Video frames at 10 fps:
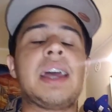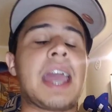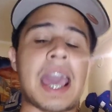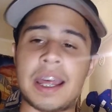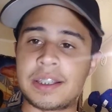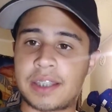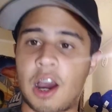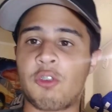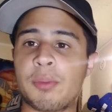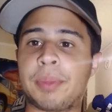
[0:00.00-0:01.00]
And
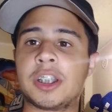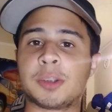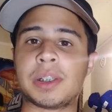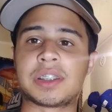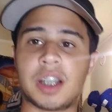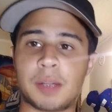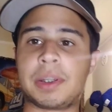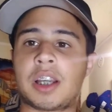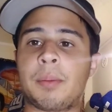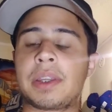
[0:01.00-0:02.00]
Kelvin Benjamin's going to be
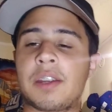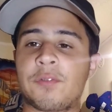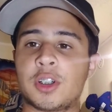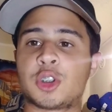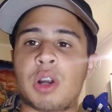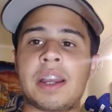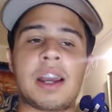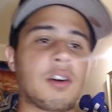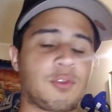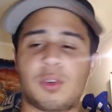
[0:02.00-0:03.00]
coming in for a
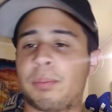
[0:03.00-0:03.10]
tryout for